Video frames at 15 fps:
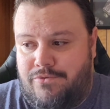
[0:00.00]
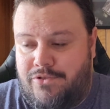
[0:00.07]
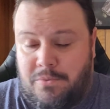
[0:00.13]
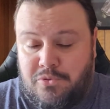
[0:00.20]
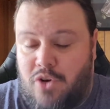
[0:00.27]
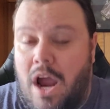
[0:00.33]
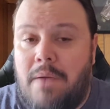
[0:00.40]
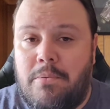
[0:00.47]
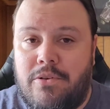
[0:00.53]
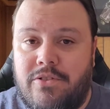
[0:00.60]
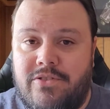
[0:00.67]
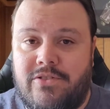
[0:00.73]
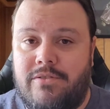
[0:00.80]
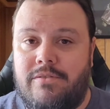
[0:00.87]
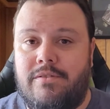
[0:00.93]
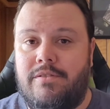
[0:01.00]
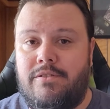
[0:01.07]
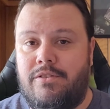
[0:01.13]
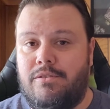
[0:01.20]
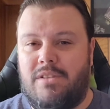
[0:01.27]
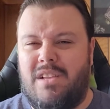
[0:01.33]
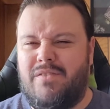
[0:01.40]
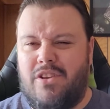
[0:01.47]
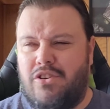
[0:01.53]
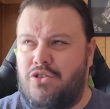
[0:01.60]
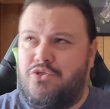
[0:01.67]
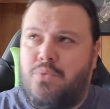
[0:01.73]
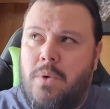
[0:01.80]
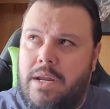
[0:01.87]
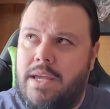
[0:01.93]
subscribers. You know,
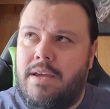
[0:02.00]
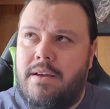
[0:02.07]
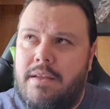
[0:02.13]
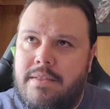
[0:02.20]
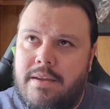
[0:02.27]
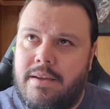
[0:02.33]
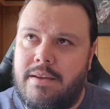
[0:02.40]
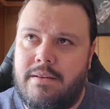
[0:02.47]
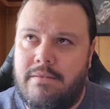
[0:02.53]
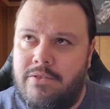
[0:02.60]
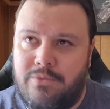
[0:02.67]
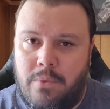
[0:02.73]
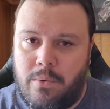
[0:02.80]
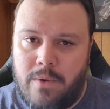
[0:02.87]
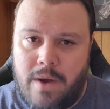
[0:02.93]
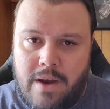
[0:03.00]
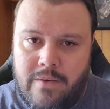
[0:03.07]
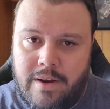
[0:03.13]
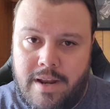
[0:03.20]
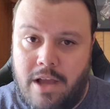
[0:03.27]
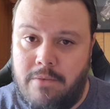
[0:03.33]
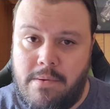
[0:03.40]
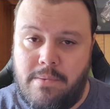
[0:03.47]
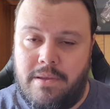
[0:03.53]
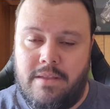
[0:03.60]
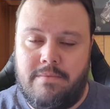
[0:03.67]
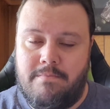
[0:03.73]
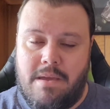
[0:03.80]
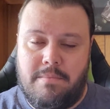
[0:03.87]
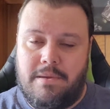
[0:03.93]
1,120, I think, is where we're at right now.
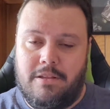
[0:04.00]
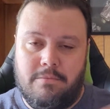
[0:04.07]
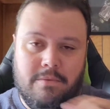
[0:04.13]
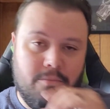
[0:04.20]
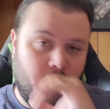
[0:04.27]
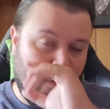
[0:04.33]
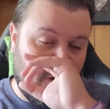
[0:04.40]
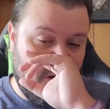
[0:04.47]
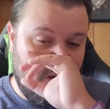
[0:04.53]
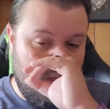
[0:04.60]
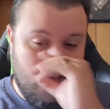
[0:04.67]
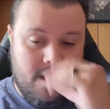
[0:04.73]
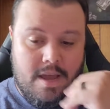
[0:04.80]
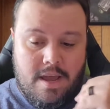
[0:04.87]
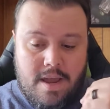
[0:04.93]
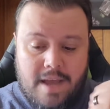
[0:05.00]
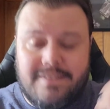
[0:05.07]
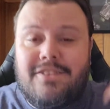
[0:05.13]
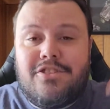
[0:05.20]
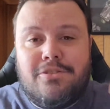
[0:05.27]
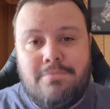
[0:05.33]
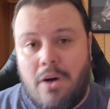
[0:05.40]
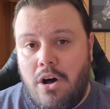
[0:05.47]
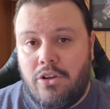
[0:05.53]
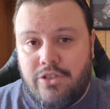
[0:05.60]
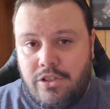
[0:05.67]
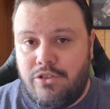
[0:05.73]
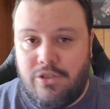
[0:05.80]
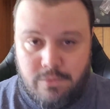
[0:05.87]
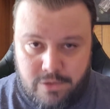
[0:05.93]
Maybe a little bit more. As a small
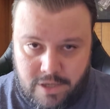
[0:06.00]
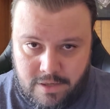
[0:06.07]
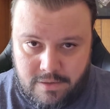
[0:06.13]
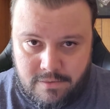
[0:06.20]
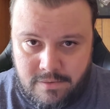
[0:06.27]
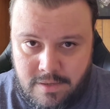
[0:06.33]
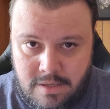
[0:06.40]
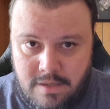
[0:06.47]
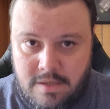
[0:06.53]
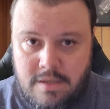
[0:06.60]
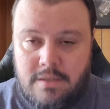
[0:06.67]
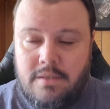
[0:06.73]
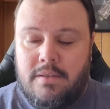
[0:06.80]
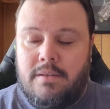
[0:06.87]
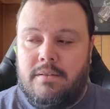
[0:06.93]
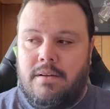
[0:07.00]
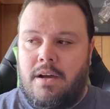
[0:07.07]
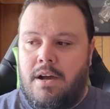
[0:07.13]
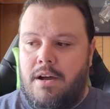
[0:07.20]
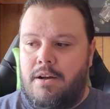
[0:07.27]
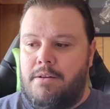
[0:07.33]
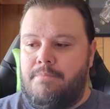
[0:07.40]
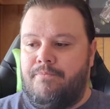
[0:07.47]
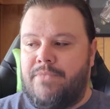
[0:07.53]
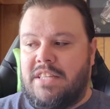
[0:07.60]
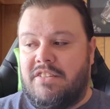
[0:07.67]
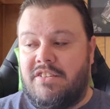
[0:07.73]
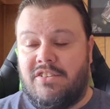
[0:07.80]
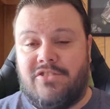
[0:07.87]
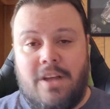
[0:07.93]
YouTube channel.
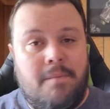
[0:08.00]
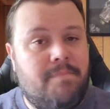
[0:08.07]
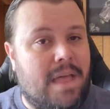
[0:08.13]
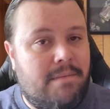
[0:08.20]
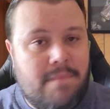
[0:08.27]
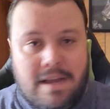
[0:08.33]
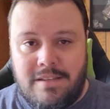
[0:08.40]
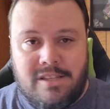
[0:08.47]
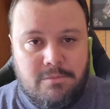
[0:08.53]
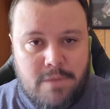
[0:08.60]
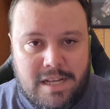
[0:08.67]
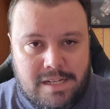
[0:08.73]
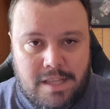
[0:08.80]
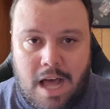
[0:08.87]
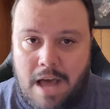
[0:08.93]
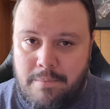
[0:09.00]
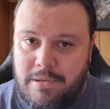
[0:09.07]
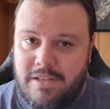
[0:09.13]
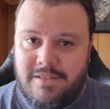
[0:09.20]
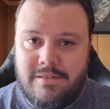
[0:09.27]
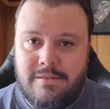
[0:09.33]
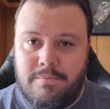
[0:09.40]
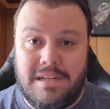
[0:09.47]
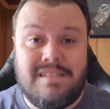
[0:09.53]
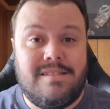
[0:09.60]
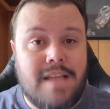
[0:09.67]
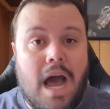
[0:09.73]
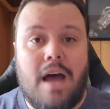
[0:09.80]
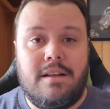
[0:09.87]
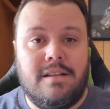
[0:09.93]
To some, that might seem like a lot, but it's
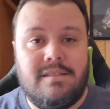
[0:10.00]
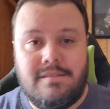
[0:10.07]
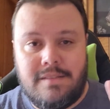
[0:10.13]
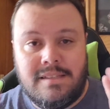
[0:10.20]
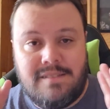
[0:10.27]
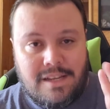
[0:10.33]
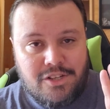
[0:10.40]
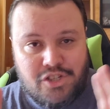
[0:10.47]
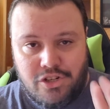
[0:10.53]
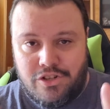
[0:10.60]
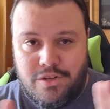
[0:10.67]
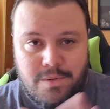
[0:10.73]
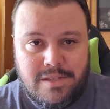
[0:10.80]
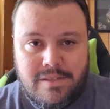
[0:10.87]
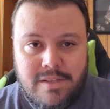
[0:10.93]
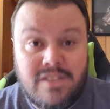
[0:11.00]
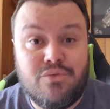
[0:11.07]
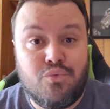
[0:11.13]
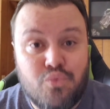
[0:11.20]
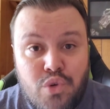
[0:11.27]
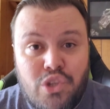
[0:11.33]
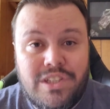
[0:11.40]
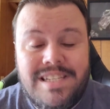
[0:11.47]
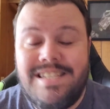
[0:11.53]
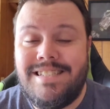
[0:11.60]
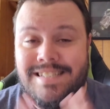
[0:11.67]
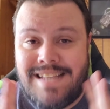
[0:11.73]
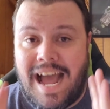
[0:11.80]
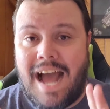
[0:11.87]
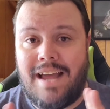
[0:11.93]
not. It's I assure you, it's really
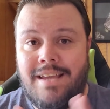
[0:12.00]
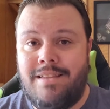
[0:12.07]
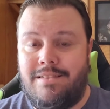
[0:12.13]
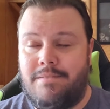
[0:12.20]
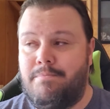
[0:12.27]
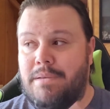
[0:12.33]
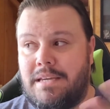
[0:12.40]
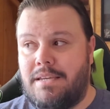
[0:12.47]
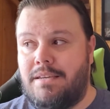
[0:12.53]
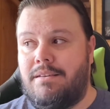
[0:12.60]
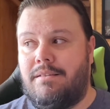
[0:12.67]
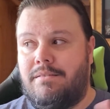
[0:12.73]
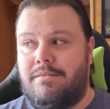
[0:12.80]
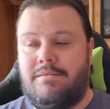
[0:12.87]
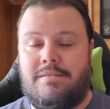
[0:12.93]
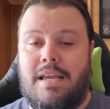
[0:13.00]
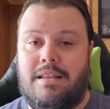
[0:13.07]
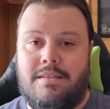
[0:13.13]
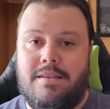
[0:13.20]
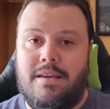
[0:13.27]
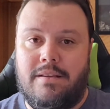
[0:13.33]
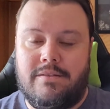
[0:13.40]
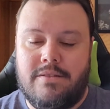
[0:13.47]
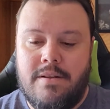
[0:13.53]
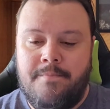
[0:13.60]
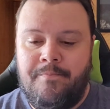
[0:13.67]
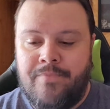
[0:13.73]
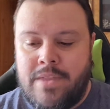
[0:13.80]
not in the big state of things.